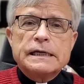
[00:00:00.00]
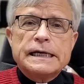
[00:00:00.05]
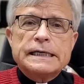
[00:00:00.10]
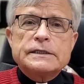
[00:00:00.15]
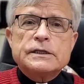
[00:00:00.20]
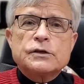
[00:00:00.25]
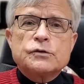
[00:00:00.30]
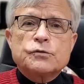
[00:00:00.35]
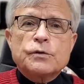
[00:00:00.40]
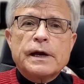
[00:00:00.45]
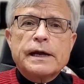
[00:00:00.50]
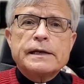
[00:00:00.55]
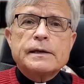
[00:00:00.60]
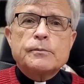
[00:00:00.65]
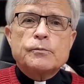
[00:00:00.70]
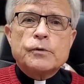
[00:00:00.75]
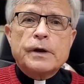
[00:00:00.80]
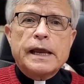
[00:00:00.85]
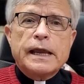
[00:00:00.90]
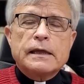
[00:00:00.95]
and to try to
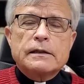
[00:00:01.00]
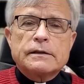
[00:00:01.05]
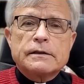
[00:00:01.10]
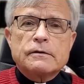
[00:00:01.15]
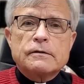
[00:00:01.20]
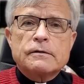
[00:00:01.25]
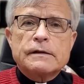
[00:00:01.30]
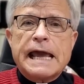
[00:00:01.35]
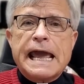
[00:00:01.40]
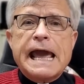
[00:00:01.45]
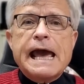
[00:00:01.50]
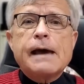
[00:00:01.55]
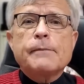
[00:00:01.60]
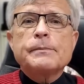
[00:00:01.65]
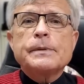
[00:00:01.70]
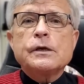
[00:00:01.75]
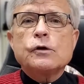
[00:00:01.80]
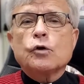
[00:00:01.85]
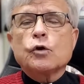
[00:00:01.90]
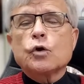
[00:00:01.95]
bring a little
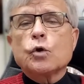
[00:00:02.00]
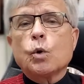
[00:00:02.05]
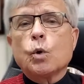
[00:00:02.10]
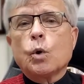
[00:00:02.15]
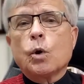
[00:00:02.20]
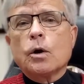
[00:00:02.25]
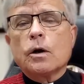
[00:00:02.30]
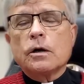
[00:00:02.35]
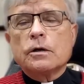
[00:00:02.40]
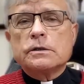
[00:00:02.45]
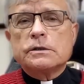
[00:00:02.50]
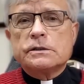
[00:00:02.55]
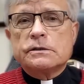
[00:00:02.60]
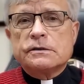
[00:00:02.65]
happier chord